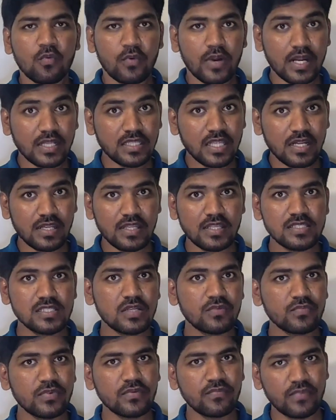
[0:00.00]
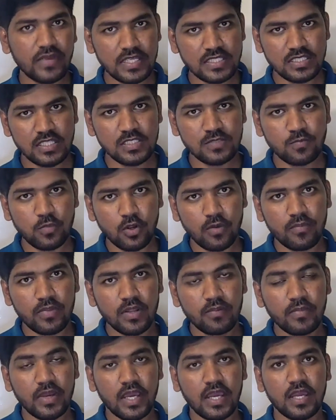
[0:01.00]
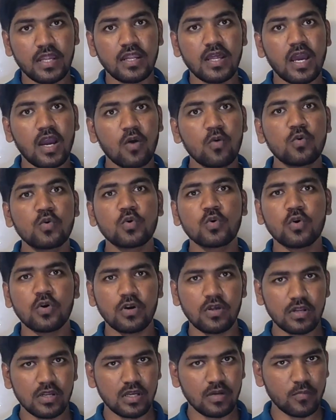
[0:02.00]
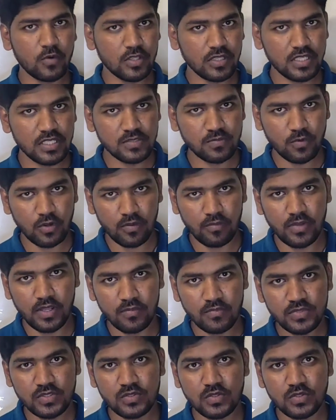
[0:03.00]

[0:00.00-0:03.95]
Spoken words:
what are the reason we face this problem and how to overcome on this problem.